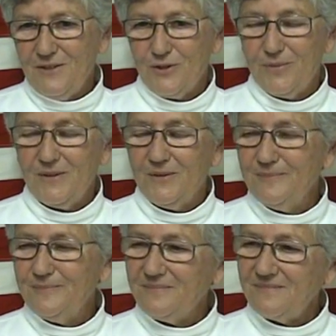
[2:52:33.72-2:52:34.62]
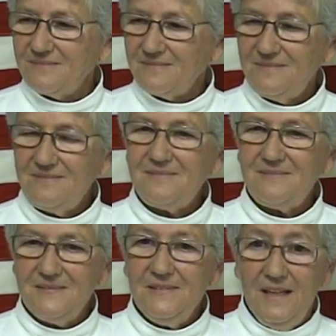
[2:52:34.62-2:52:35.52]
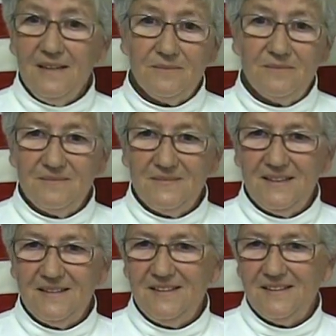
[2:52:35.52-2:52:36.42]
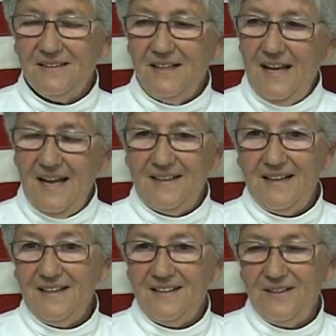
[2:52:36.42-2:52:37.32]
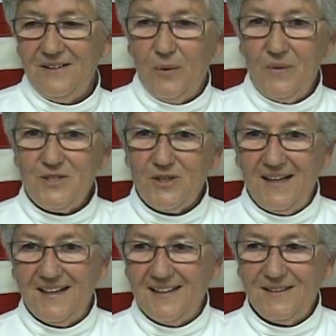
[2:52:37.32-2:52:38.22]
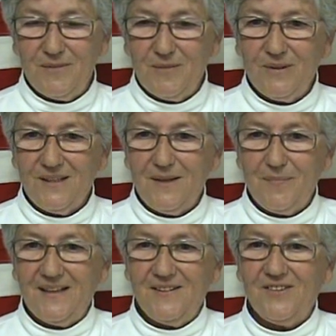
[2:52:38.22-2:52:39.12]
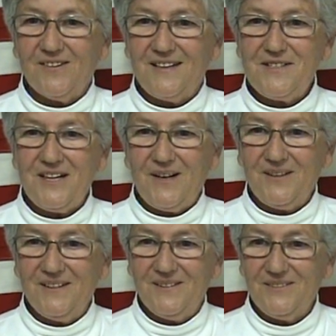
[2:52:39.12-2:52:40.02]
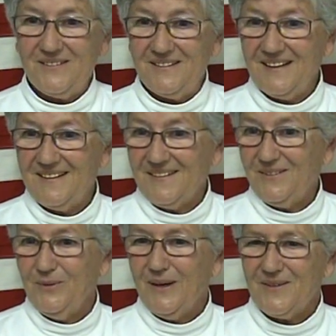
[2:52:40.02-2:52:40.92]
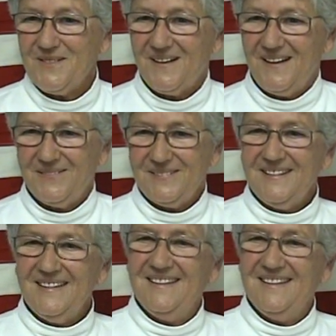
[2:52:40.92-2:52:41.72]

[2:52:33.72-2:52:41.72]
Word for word: terminal. And get paid for it. Yeah. Sure. Yeah, yeah. And then you always try to get them to put it up against your lunch hour, you know, so you got like two hours off.